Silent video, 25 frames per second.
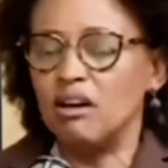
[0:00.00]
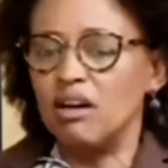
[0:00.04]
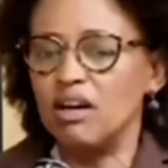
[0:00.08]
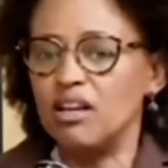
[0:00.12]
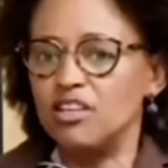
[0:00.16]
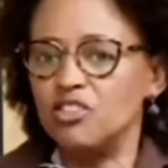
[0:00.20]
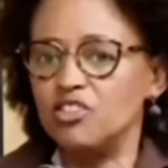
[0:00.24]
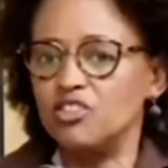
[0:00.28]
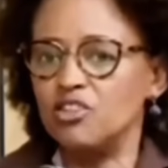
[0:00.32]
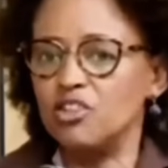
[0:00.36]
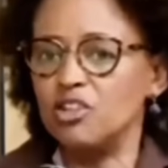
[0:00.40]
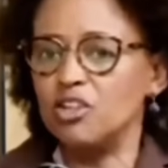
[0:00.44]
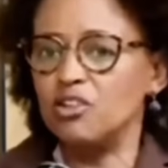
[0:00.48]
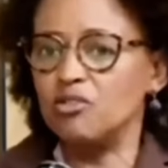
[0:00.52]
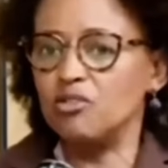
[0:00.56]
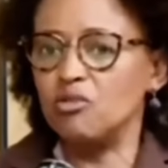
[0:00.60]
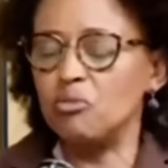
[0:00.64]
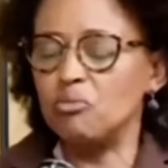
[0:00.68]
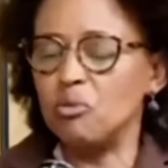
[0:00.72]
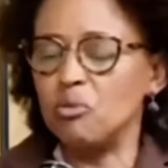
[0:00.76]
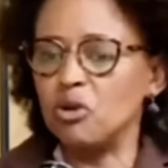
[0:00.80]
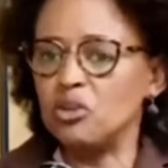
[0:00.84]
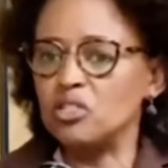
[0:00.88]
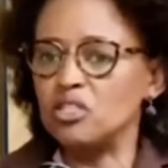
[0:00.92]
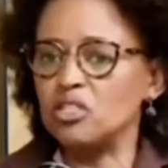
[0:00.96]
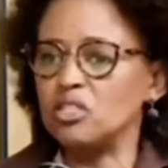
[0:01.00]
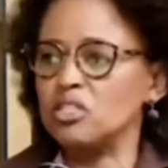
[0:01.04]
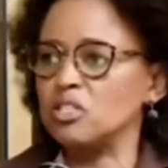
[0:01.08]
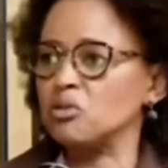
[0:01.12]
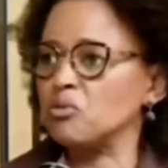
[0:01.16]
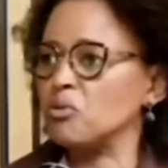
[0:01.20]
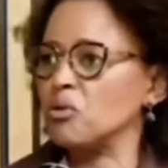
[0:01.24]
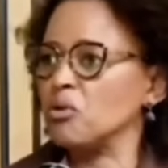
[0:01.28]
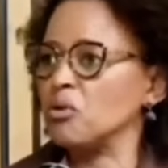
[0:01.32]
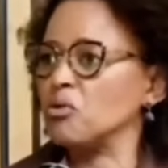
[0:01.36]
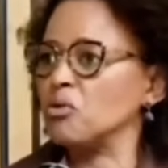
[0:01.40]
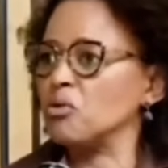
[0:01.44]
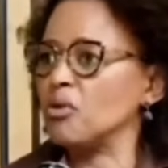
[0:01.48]
allegedly robotics
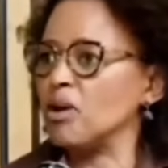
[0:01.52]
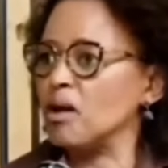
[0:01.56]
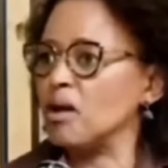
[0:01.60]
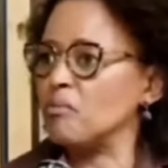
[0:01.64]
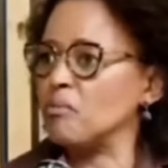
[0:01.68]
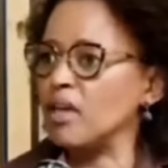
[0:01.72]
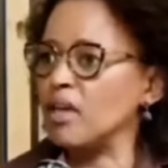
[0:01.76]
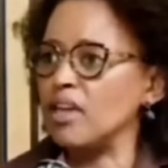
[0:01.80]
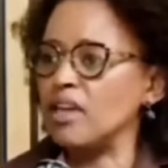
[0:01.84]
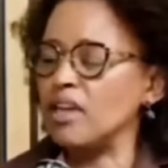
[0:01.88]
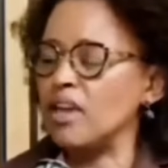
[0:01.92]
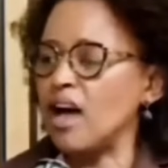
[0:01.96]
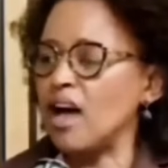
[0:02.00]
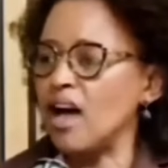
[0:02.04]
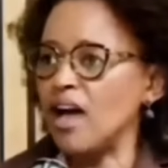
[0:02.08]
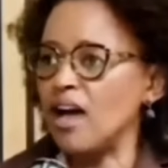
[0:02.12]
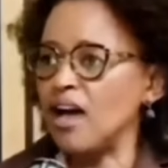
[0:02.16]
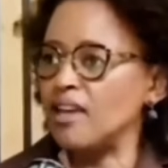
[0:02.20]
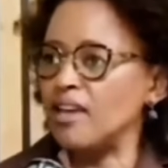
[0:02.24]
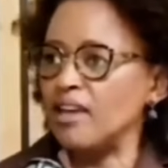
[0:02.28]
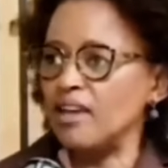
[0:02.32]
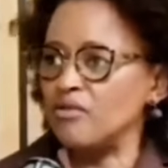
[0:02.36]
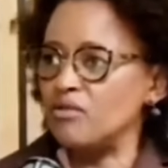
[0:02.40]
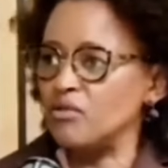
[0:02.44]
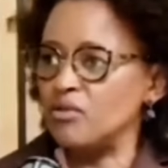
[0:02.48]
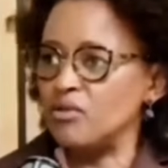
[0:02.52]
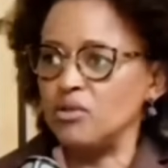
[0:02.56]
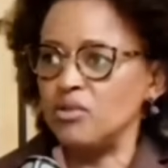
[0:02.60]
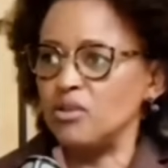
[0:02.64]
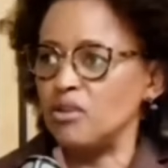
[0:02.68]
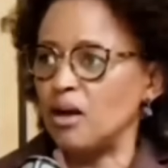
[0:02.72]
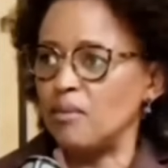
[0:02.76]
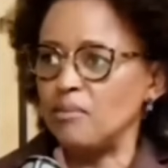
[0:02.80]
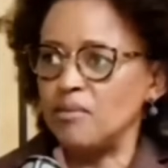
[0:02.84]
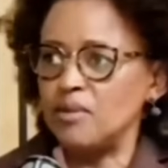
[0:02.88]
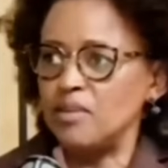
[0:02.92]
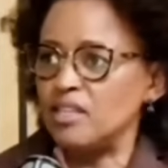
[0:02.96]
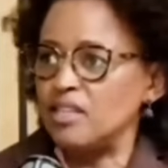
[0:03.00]
program, AI.
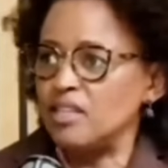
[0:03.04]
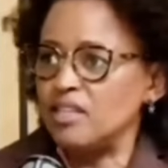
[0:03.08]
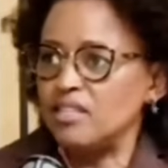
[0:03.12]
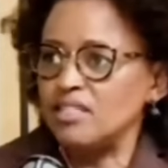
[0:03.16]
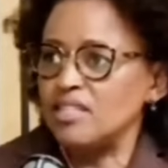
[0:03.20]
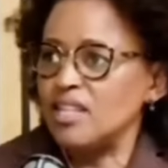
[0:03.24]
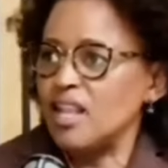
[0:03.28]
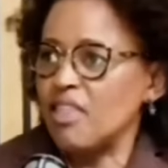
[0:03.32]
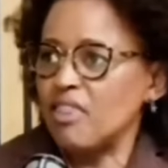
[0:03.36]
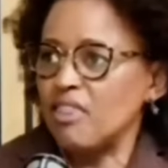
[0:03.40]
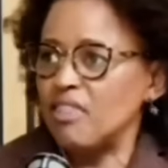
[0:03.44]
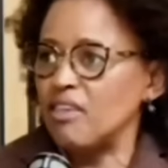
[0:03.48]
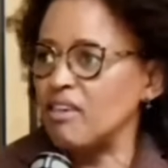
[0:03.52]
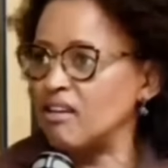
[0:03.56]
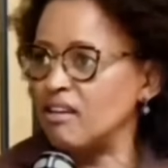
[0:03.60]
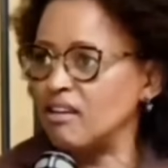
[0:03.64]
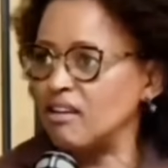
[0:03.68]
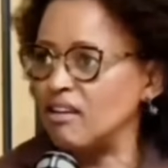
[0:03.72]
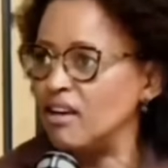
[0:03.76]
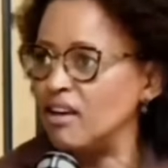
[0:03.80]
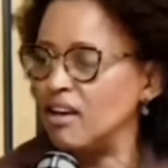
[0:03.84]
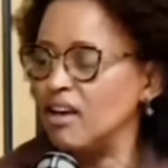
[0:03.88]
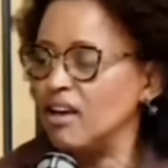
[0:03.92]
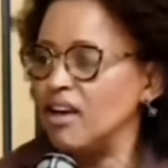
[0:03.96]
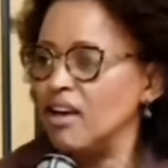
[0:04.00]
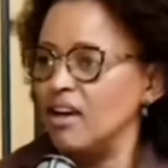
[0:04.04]
There's nothing.